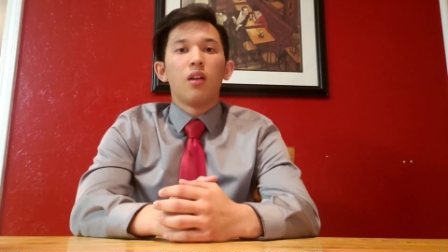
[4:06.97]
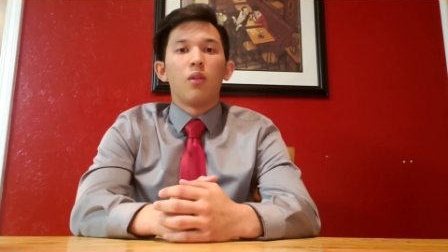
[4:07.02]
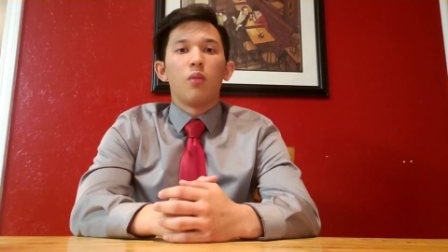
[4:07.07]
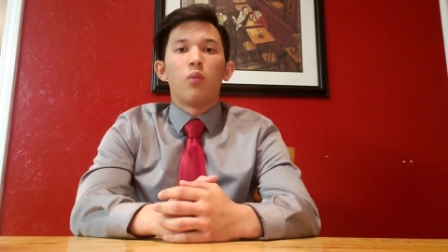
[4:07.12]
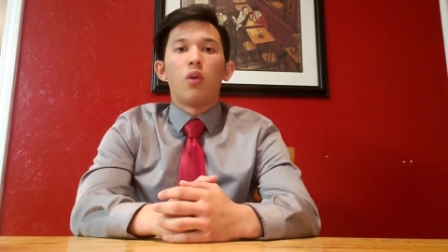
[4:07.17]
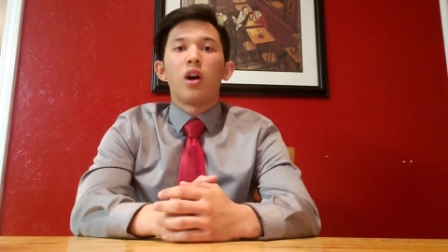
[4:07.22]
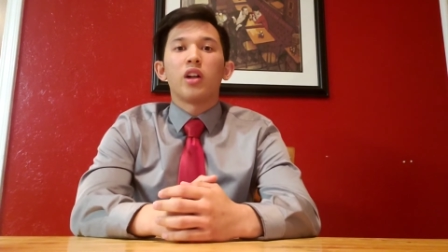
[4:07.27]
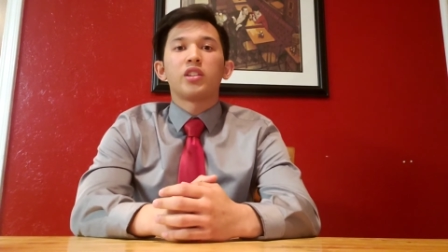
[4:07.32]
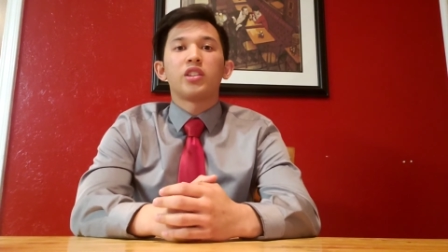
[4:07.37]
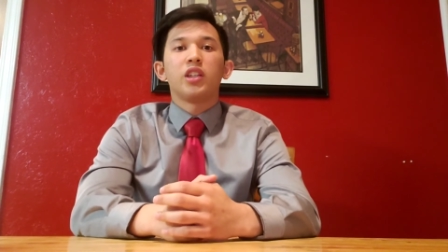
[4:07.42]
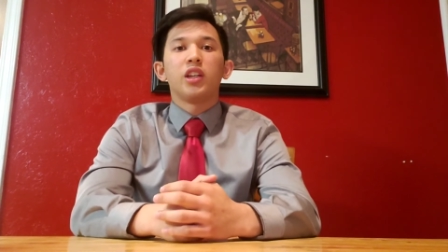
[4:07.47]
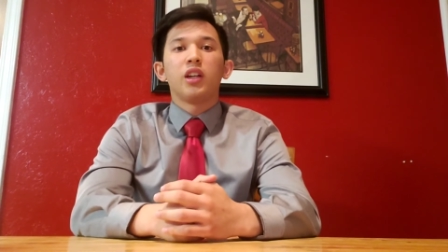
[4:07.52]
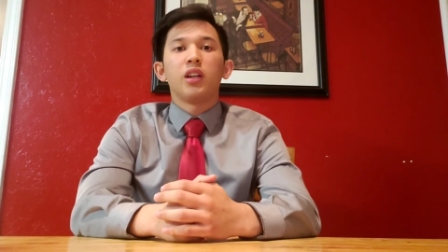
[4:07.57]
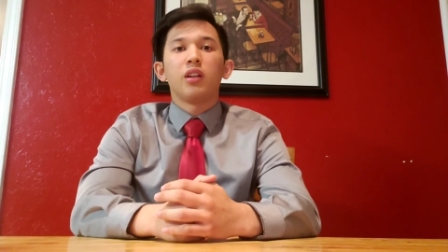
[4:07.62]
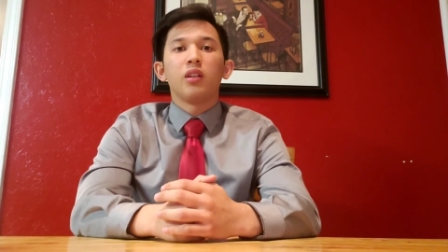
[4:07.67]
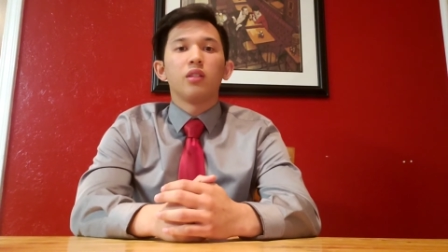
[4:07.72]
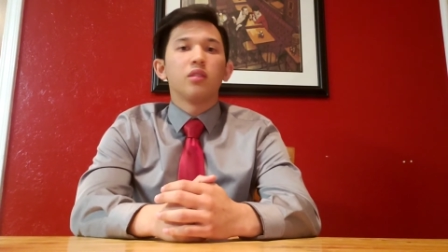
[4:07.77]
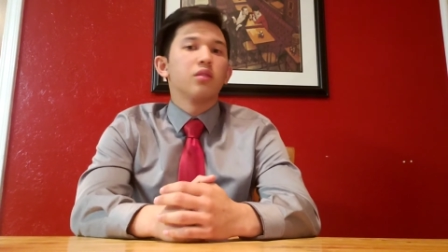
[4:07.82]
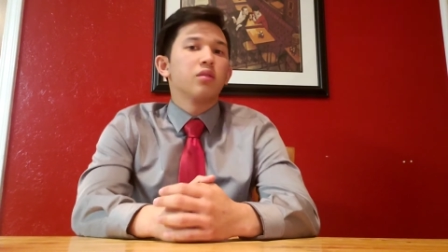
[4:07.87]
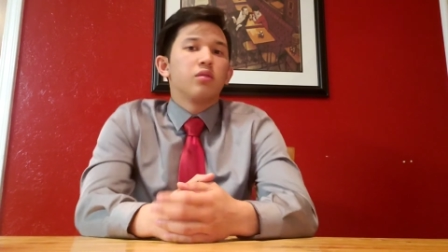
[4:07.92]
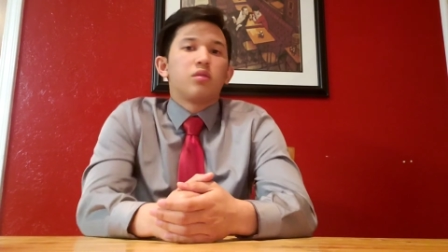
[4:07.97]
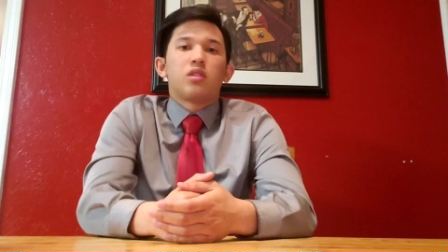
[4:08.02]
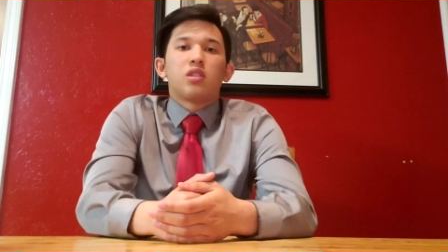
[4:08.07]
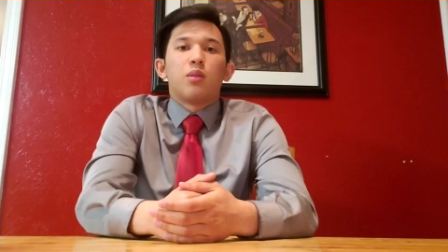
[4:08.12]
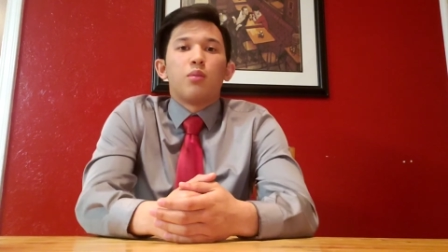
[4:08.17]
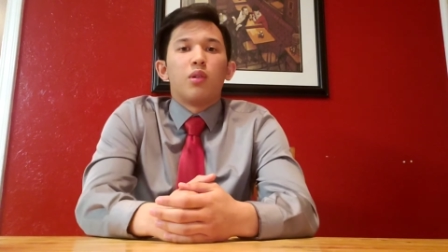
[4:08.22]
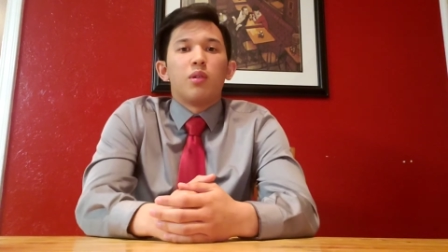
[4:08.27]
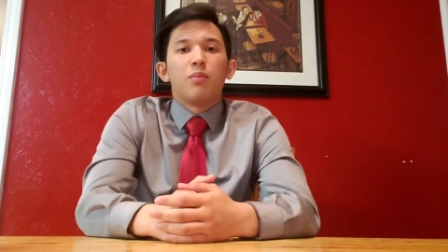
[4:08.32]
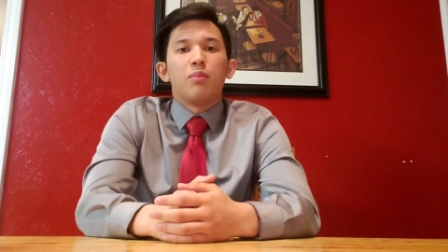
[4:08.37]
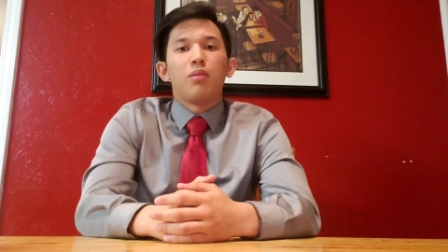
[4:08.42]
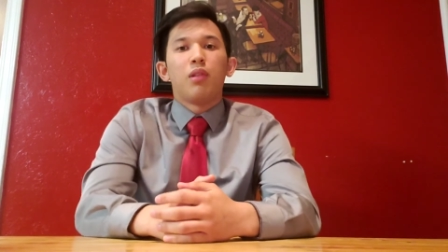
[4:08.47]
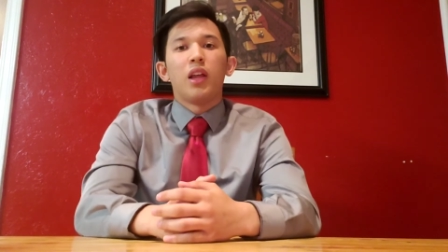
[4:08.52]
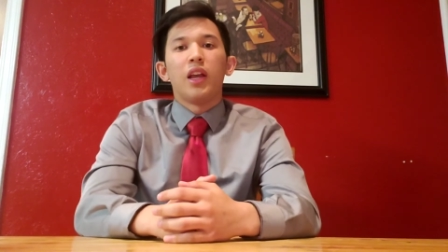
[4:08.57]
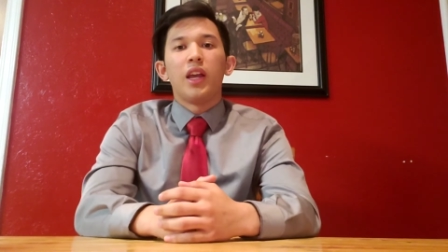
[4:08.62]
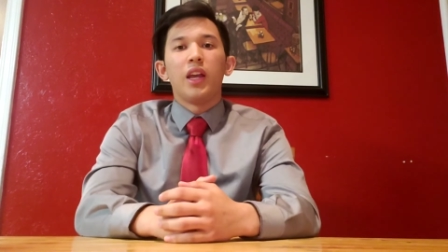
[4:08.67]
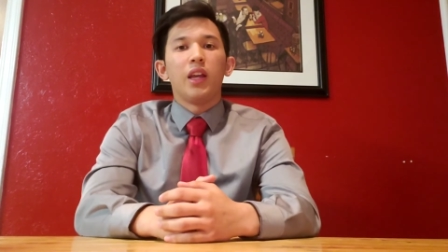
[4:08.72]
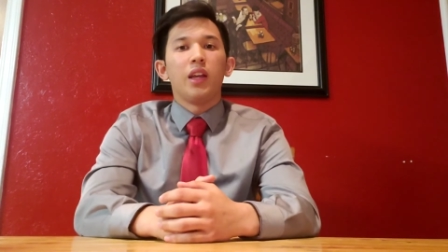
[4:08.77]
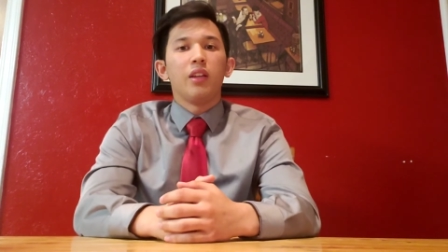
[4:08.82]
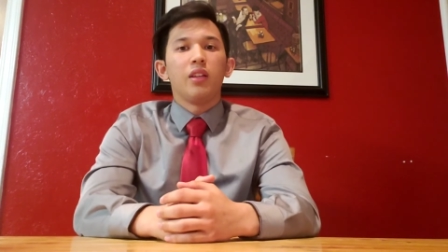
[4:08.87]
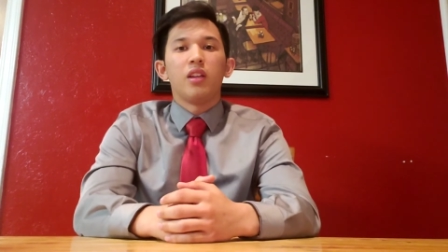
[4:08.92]
watching someone
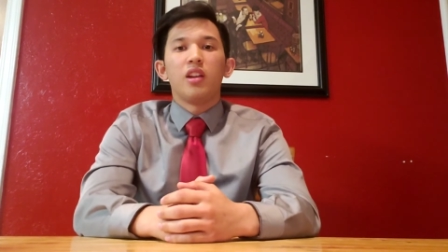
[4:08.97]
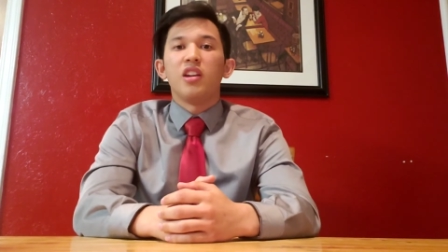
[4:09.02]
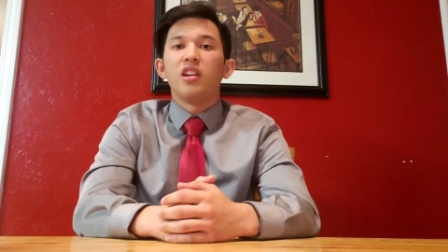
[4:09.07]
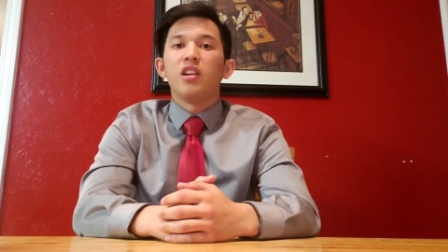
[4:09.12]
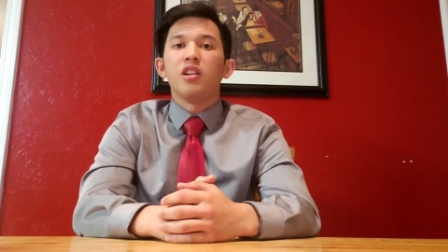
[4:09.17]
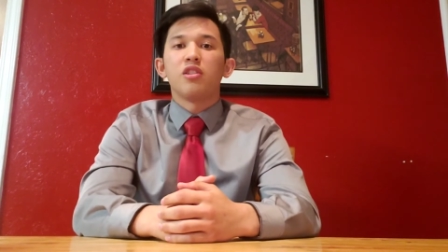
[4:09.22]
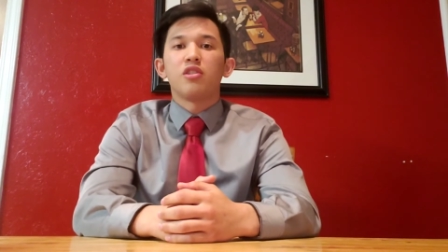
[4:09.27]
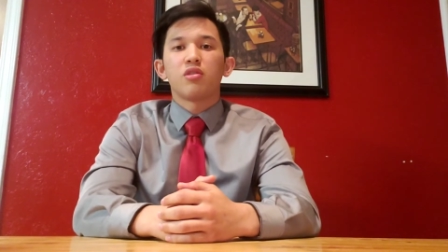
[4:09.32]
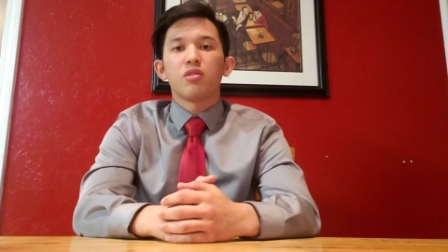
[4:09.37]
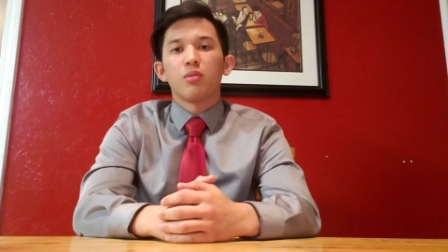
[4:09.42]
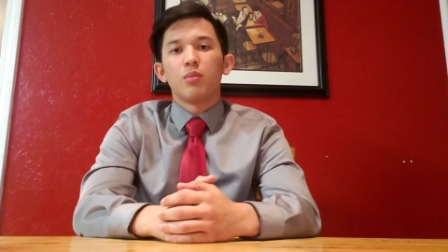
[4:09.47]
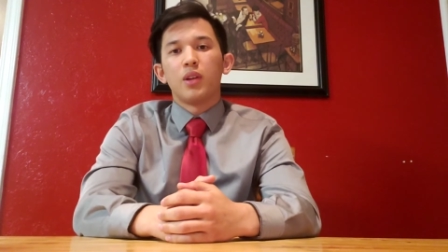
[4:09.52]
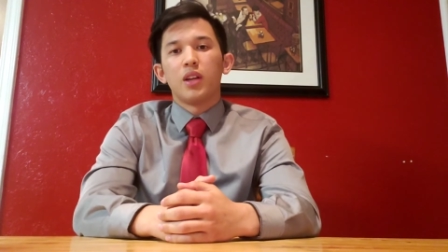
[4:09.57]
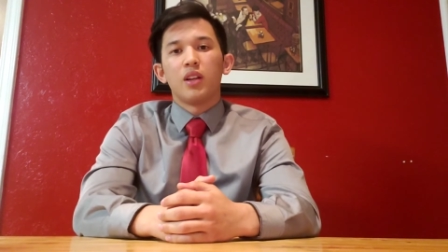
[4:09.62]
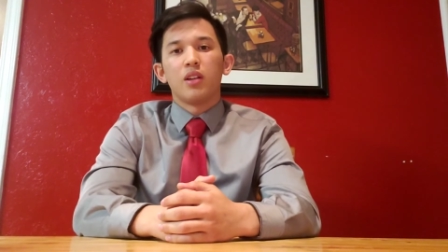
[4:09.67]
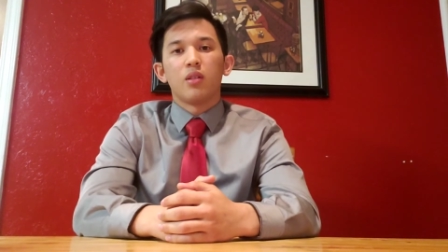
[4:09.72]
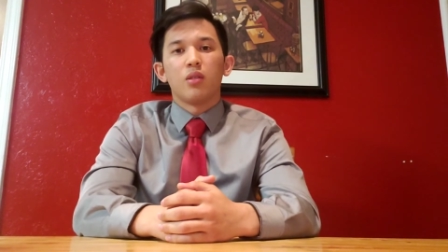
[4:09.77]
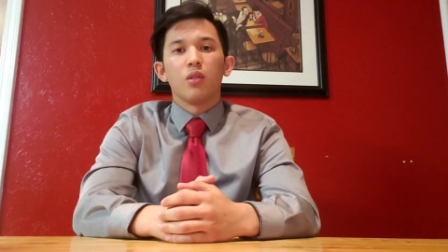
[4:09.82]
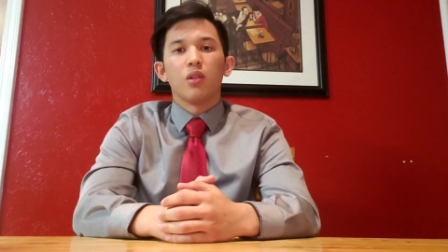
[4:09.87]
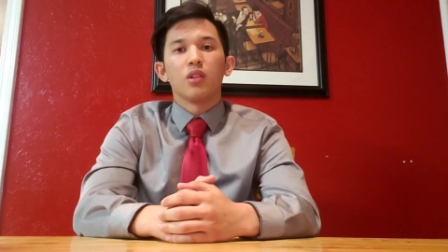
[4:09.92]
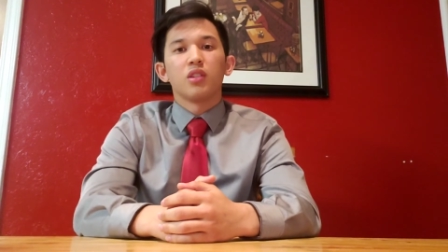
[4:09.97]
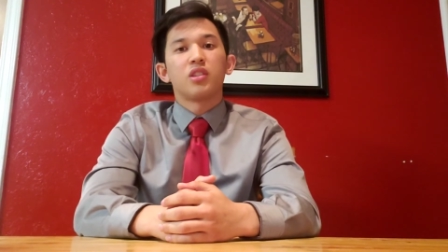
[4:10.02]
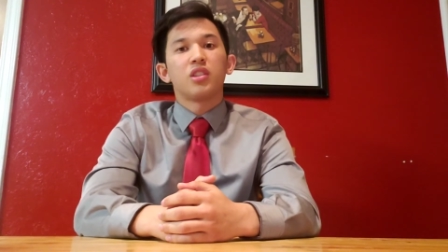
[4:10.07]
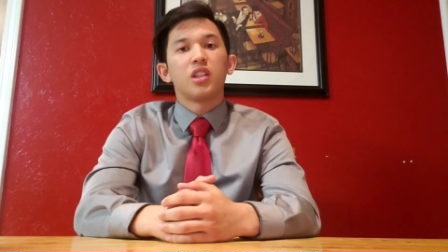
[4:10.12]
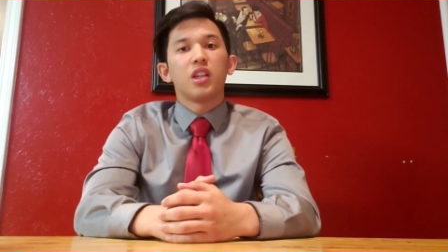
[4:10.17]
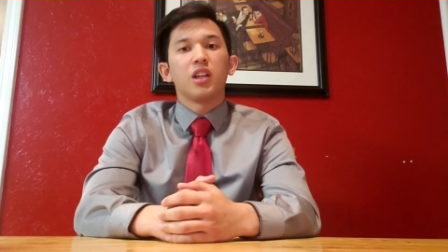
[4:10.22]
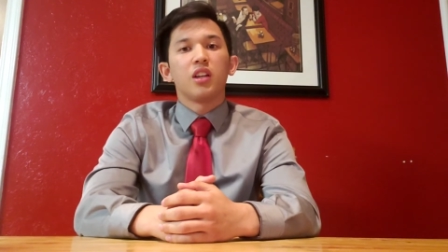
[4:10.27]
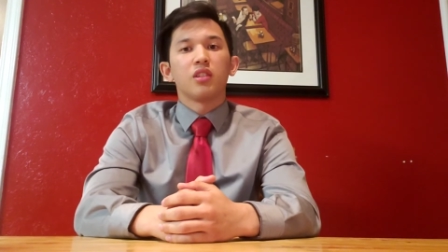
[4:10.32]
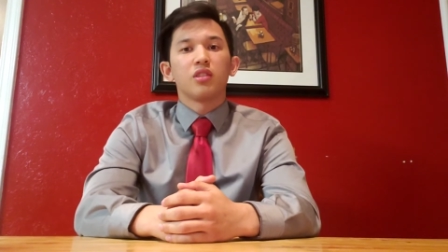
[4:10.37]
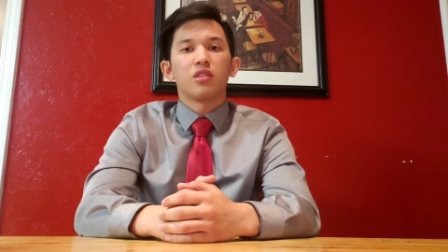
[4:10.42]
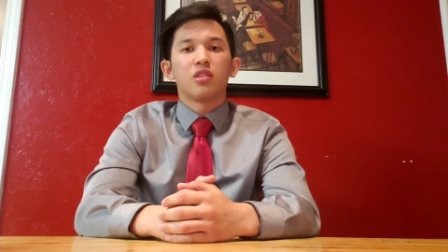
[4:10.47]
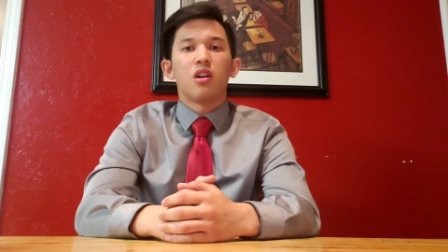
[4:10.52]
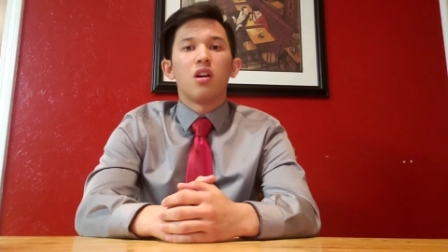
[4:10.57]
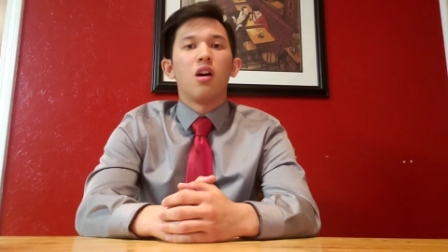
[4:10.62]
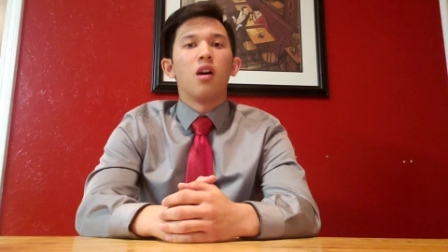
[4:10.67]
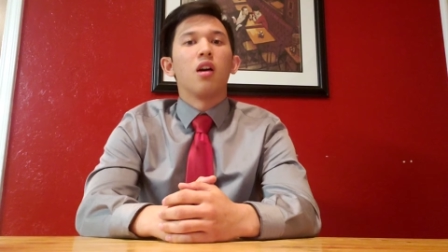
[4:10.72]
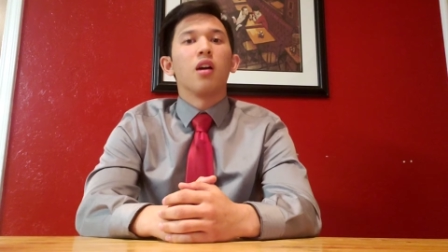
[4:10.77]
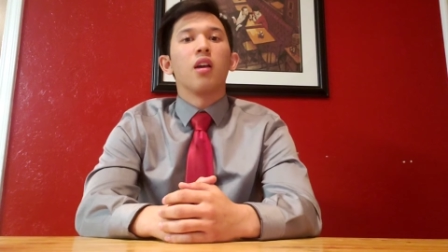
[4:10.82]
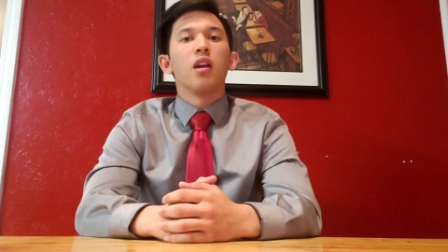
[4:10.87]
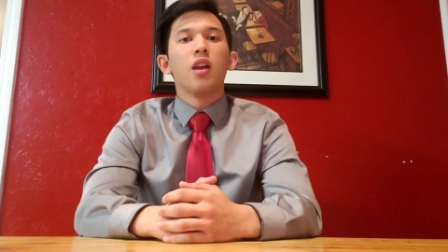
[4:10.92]
play an instrument or sing a
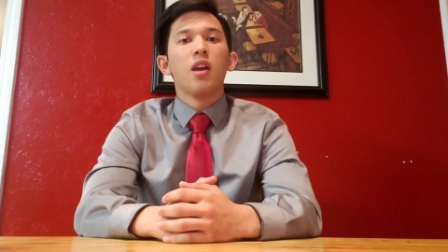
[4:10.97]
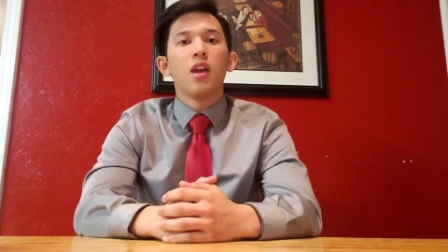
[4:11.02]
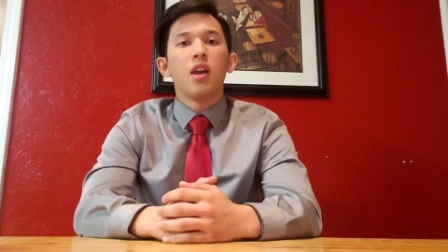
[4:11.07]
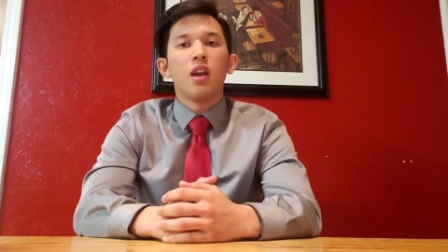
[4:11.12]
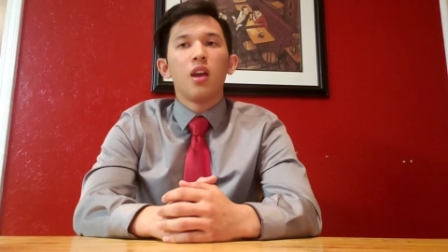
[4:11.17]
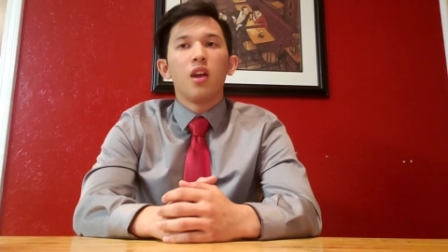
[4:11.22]
song.